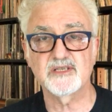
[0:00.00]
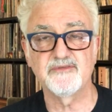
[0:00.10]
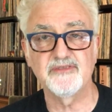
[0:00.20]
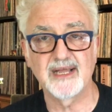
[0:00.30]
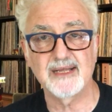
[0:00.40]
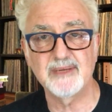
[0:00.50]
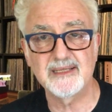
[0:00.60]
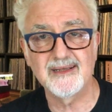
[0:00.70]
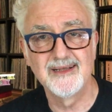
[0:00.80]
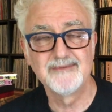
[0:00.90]
of flame.
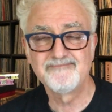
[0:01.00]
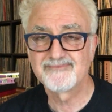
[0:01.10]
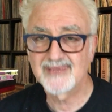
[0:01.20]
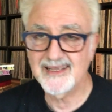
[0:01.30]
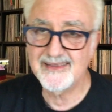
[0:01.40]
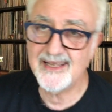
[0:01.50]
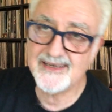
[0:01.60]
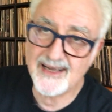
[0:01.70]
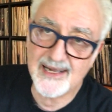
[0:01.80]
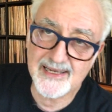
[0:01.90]
And
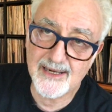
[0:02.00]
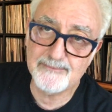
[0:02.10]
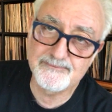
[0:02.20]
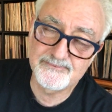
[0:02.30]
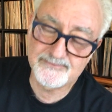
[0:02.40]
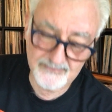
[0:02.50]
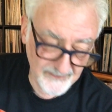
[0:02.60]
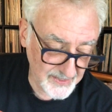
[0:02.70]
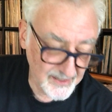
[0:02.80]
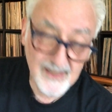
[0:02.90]
then
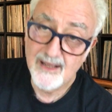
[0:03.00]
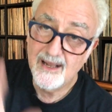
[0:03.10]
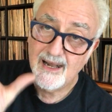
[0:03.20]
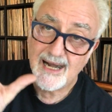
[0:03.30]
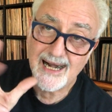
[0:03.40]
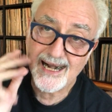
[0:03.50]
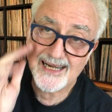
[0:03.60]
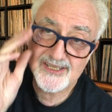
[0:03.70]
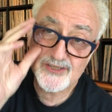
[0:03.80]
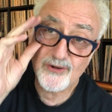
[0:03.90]
I
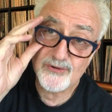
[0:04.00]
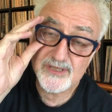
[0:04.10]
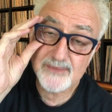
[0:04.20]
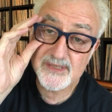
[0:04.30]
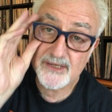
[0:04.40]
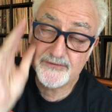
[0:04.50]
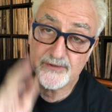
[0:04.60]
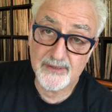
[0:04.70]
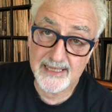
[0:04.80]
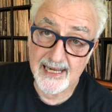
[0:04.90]
stole some
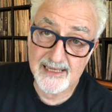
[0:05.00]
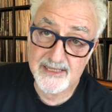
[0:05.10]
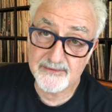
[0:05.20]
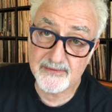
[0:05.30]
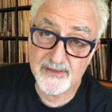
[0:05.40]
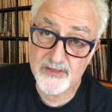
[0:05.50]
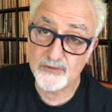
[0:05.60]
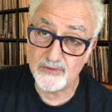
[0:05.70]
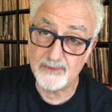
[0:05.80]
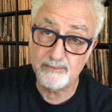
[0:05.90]
sulfuric acid from the
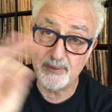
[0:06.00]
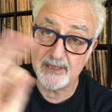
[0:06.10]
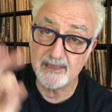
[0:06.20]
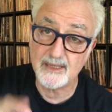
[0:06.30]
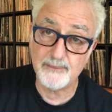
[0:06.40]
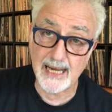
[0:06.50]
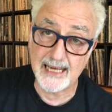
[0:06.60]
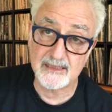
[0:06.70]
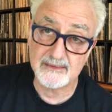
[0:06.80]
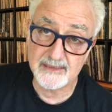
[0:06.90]
school and put it in a
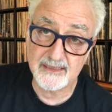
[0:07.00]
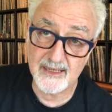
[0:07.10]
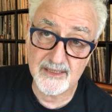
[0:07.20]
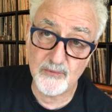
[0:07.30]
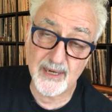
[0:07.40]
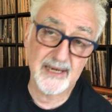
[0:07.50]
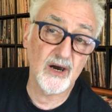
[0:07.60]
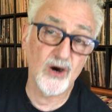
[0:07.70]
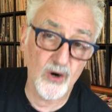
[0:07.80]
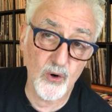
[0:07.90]
bottle. And on the way
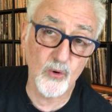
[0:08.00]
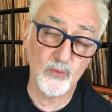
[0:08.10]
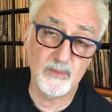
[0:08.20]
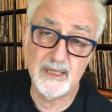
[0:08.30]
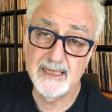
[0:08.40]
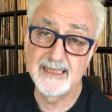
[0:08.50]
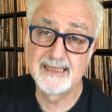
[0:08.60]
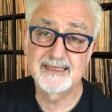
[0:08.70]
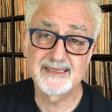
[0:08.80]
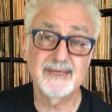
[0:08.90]
home,
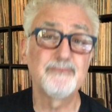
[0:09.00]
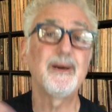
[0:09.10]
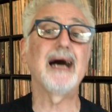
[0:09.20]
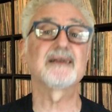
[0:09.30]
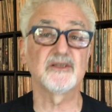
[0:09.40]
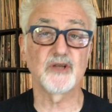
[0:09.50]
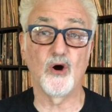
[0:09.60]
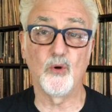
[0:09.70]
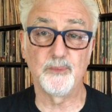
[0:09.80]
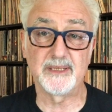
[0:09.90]
the bottle
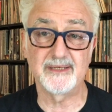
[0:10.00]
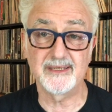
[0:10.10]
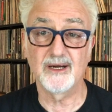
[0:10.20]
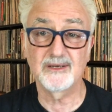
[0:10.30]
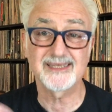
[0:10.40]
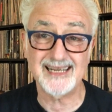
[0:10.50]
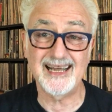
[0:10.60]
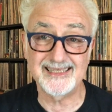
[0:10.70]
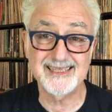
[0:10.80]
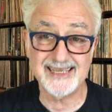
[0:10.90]
opened, because
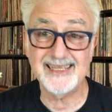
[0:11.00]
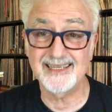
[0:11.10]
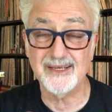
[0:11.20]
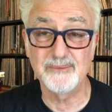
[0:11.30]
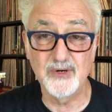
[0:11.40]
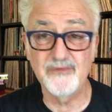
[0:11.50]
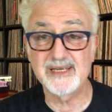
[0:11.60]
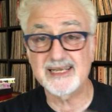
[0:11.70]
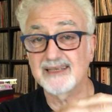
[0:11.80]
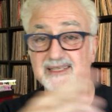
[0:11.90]
I'd seen in the
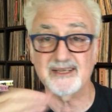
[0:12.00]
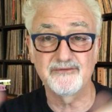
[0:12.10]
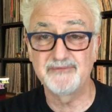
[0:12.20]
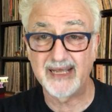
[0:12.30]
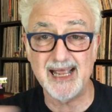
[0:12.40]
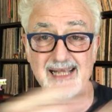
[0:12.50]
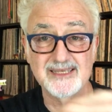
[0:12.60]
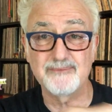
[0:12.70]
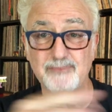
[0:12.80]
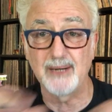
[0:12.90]
movies how the
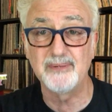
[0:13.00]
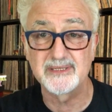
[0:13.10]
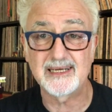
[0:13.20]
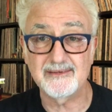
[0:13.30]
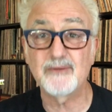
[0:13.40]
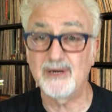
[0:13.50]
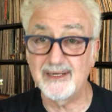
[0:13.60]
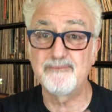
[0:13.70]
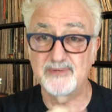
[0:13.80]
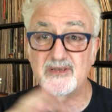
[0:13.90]
acid bubbled and everything. Well,
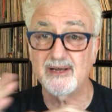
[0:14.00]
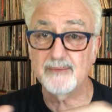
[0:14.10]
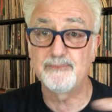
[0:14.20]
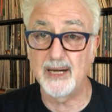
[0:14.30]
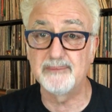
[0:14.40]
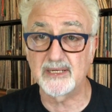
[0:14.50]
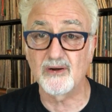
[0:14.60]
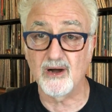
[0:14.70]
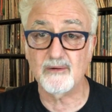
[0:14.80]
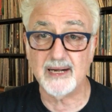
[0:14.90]
it started bubbling
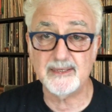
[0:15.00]
all right.